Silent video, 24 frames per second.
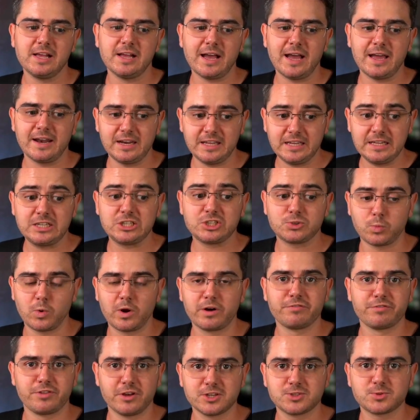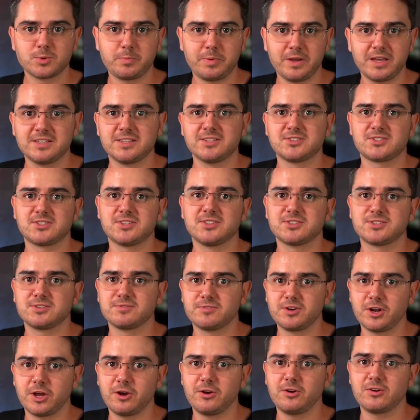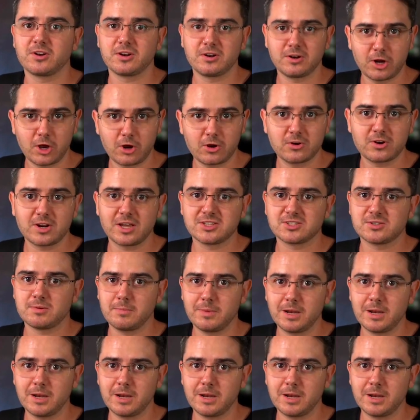And each one of those would be an instance of Node, and Node has a